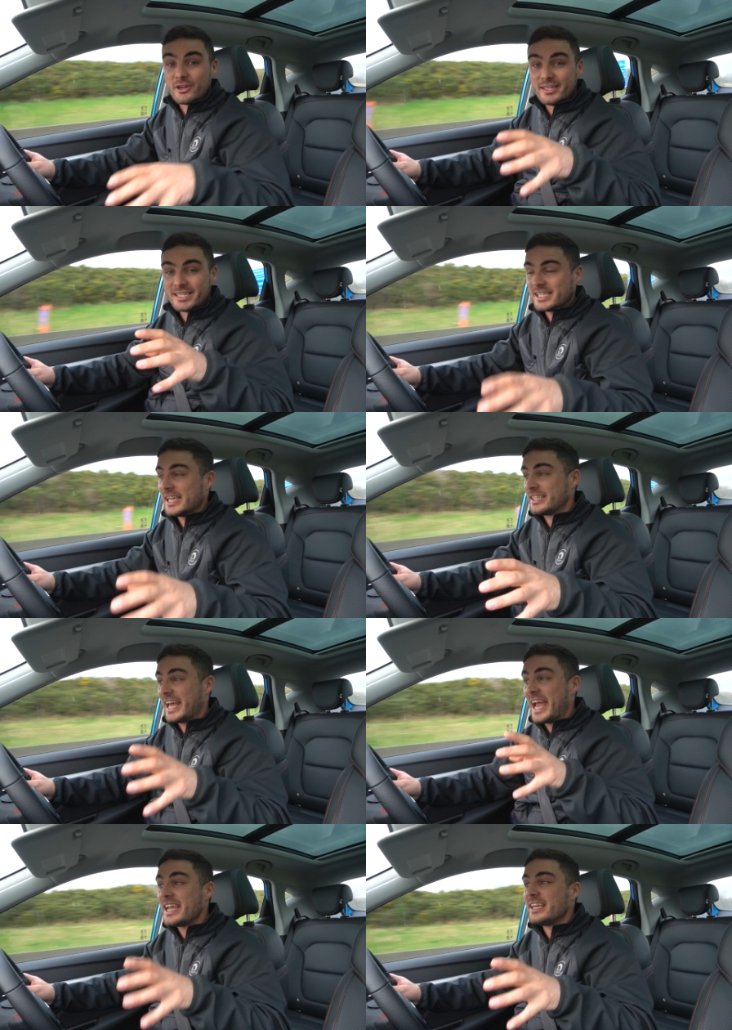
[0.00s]
I'm going to stick
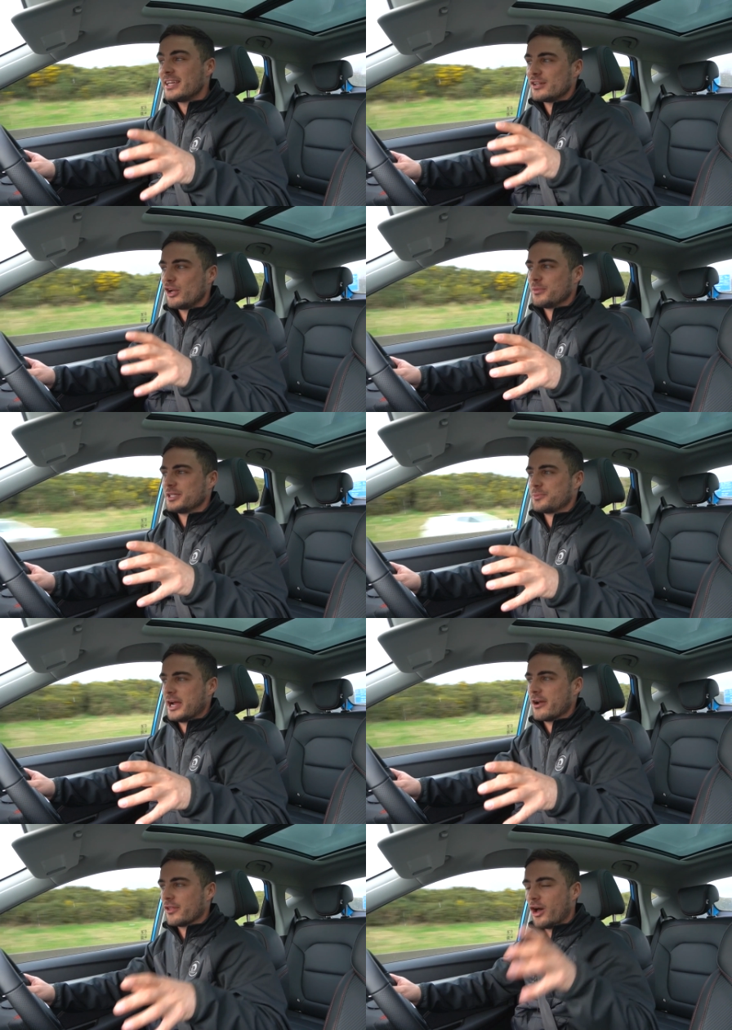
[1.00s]
to 80 kilometers per
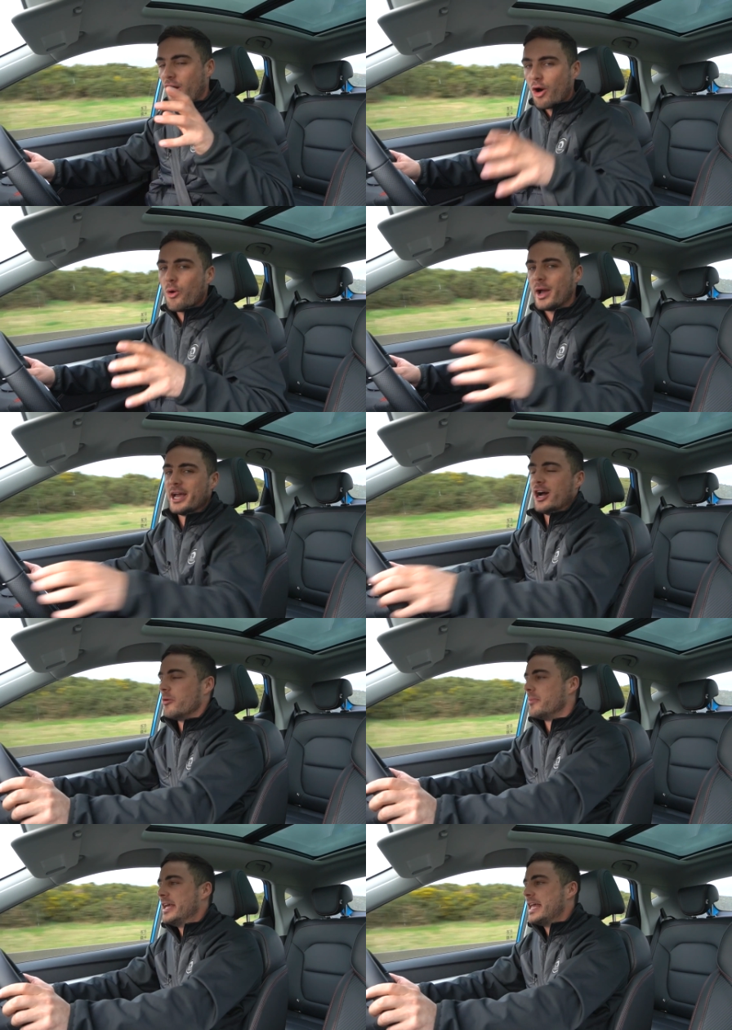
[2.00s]
hour the whole way
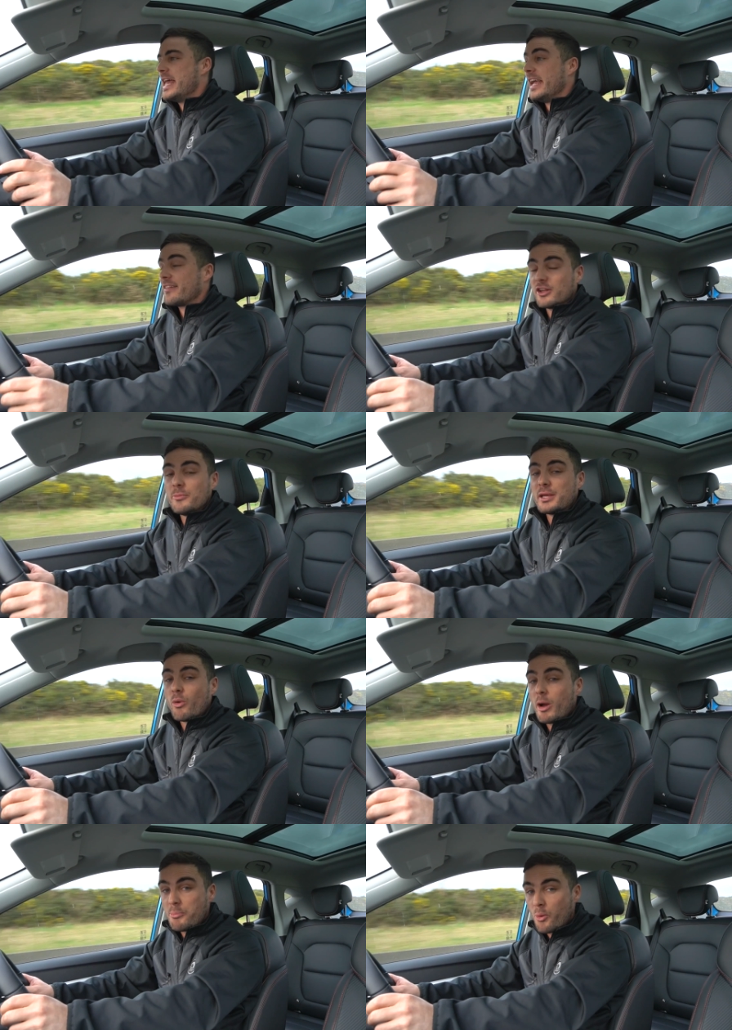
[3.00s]
home. It's going to be
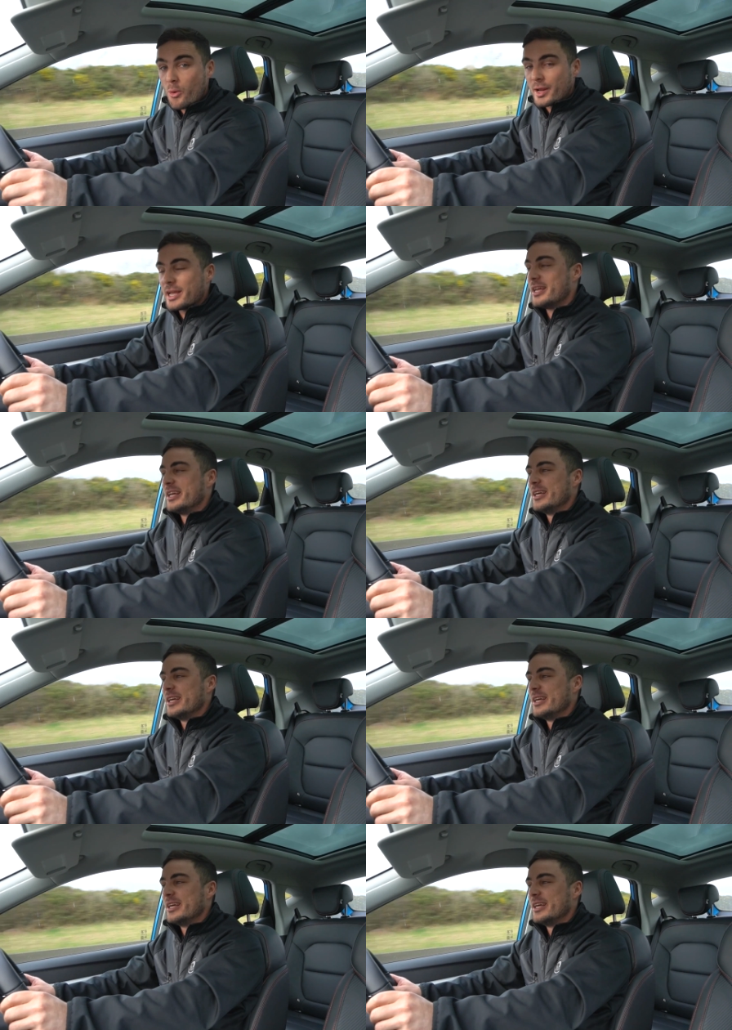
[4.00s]
quite boring,